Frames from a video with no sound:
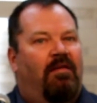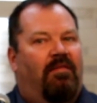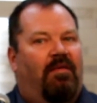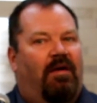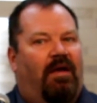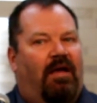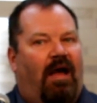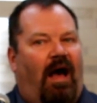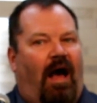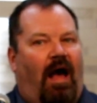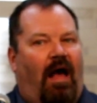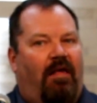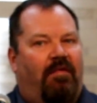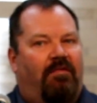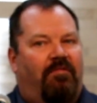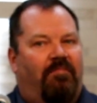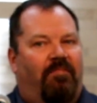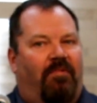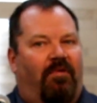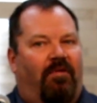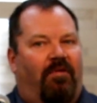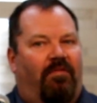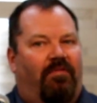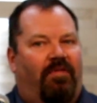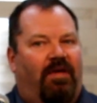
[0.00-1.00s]
the
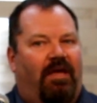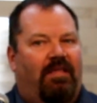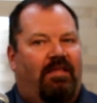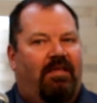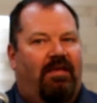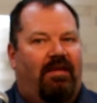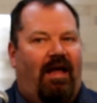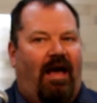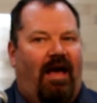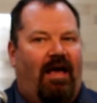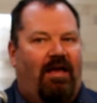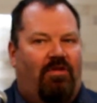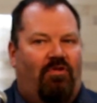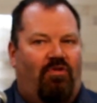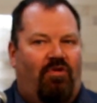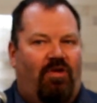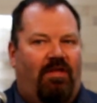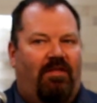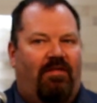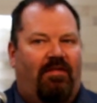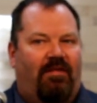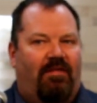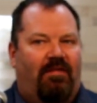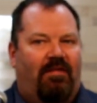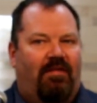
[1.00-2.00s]
gospel, they deny
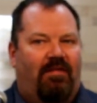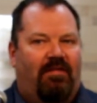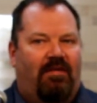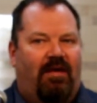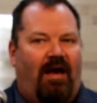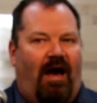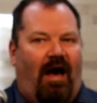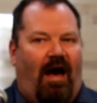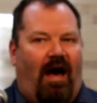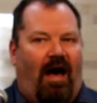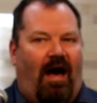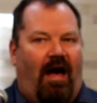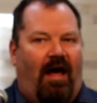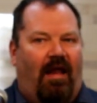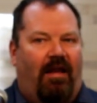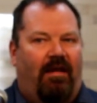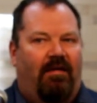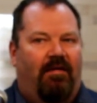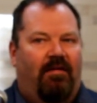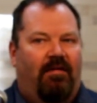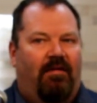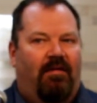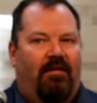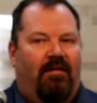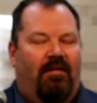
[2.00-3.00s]
Jesus is God,